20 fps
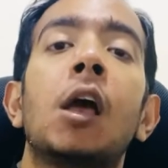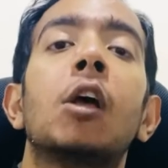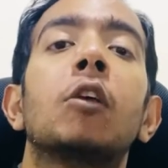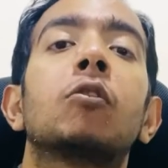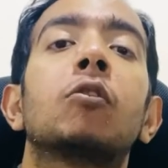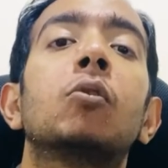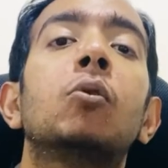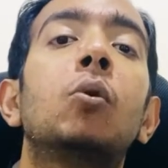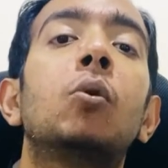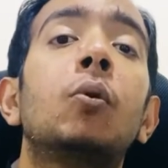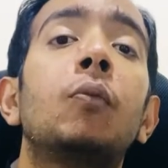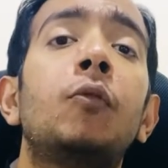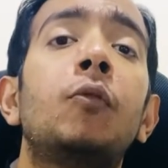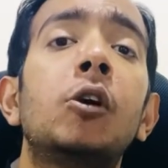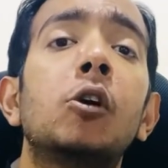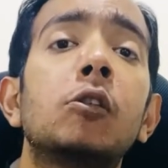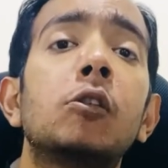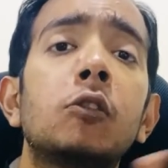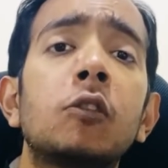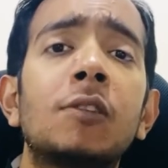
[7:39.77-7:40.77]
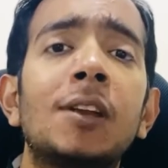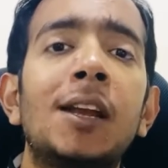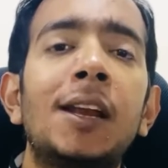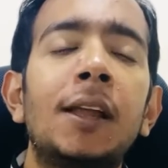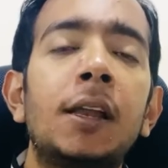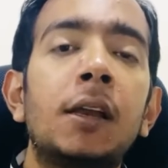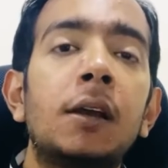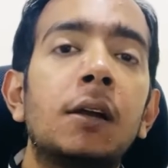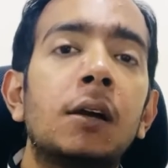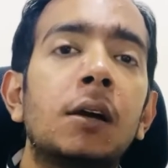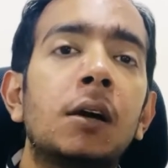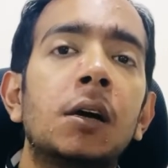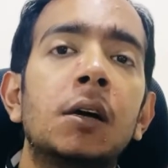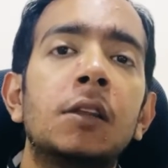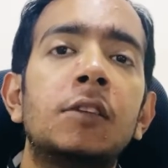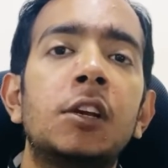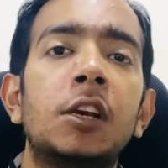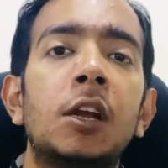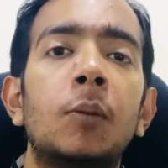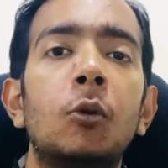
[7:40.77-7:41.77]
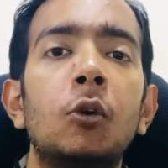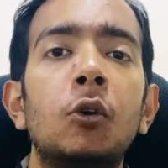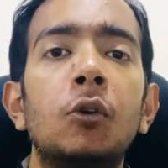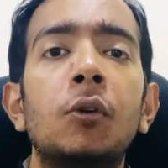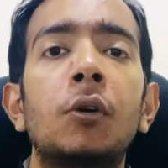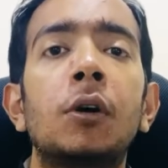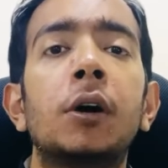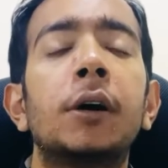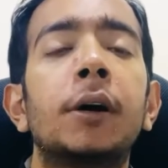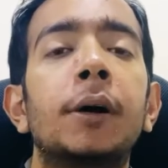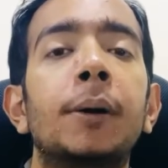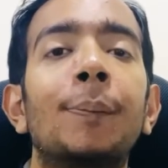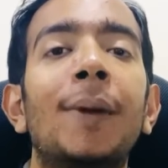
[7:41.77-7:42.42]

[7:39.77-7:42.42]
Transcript: So we also stayed in JW